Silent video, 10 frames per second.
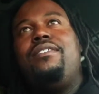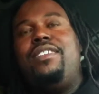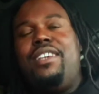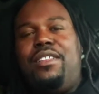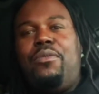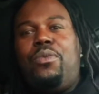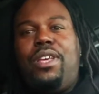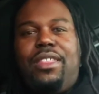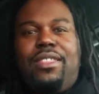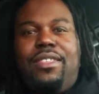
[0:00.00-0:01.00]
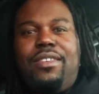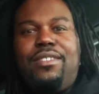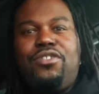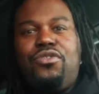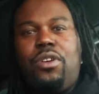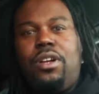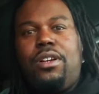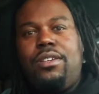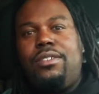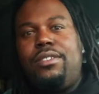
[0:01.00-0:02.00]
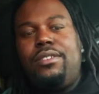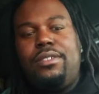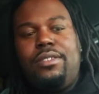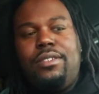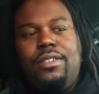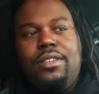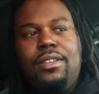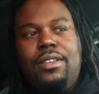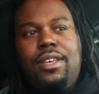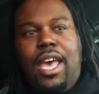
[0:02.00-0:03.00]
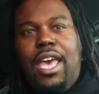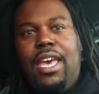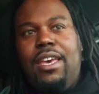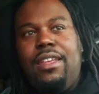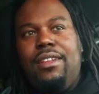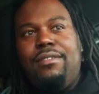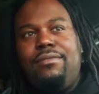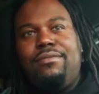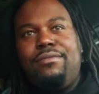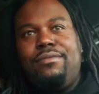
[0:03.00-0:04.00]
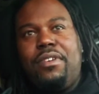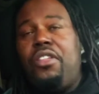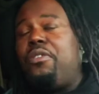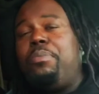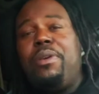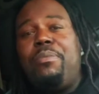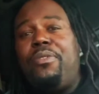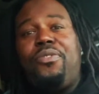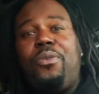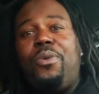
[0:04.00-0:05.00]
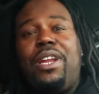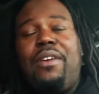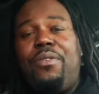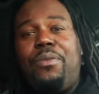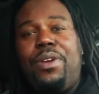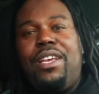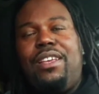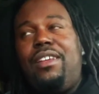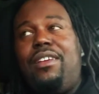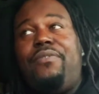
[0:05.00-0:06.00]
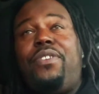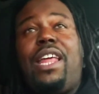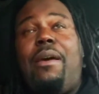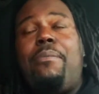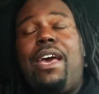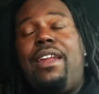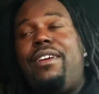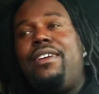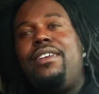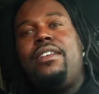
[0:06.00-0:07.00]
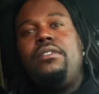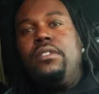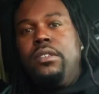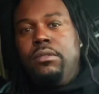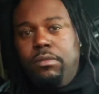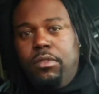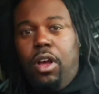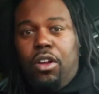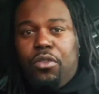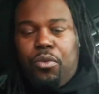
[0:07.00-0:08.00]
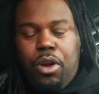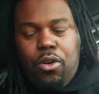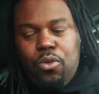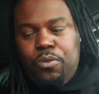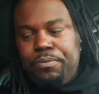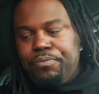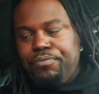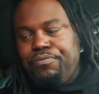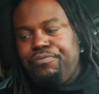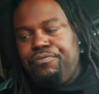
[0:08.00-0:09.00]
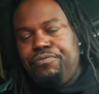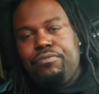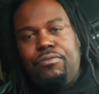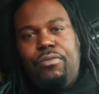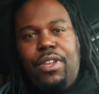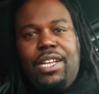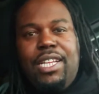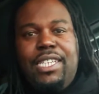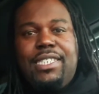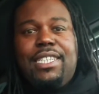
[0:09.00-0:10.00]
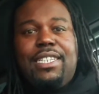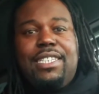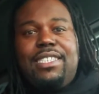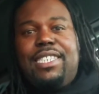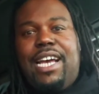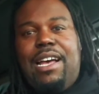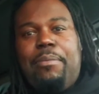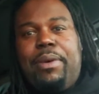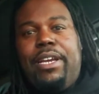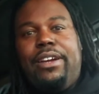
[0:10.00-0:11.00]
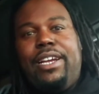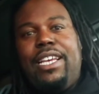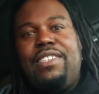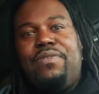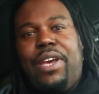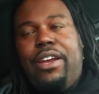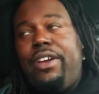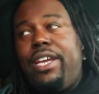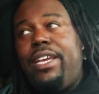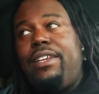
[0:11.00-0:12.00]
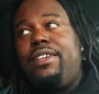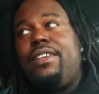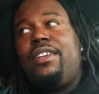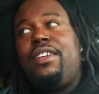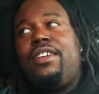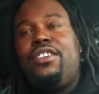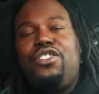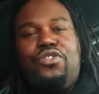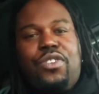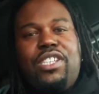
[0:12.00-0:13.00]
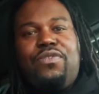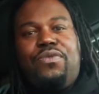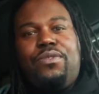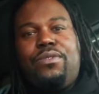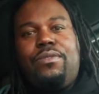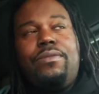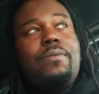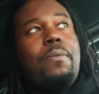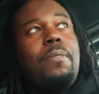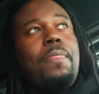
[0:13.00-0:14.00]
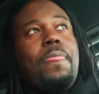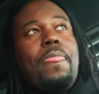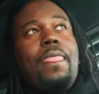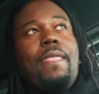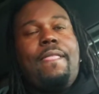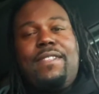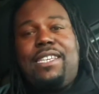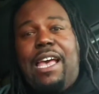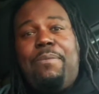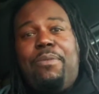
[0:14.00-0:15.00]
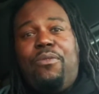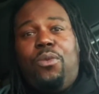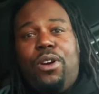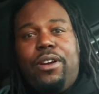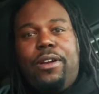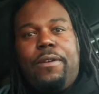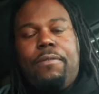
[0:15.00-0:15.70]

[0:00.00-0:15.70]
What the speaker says: dealing with truckers and other people, for whatever reason, for that matter, on the road. Listen, this job here is very stressful type of work.